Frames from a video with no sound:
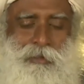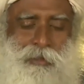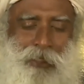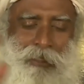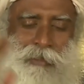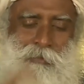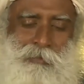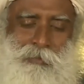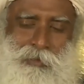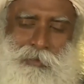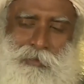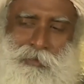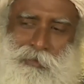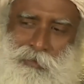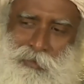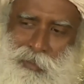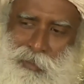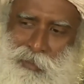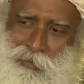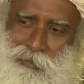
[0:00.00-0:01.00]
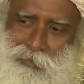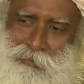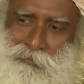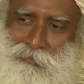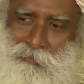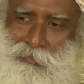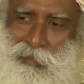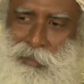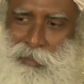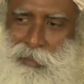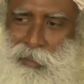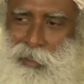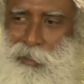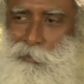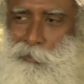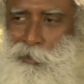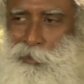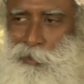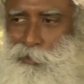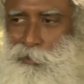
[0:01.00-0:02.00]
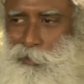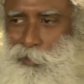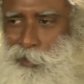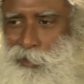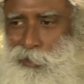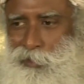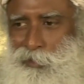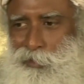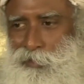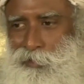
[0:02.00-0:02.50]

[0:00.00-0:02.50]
Let him go, okay, magnanimous today.